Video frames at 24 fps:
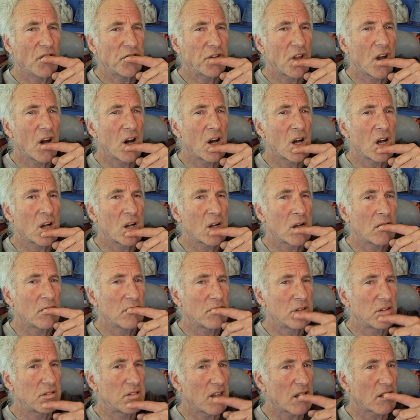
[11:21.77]
tongue
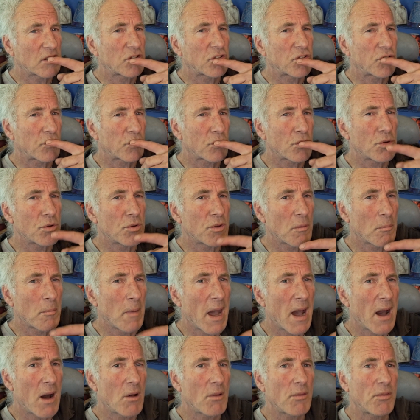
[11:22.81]
sticks through the
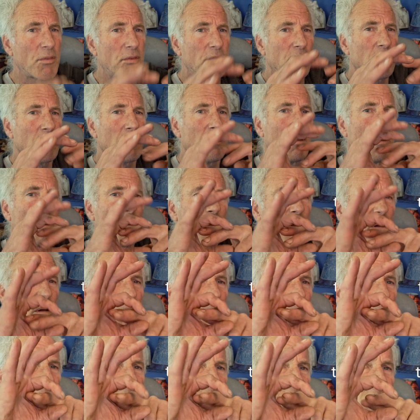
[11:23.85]
mouth.
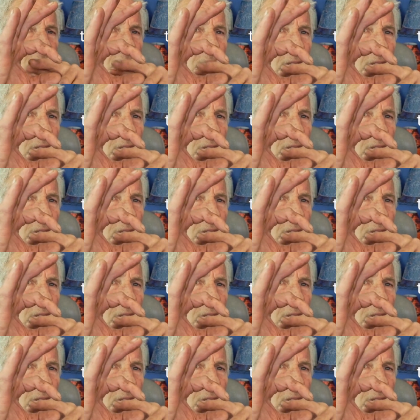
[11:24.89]
It's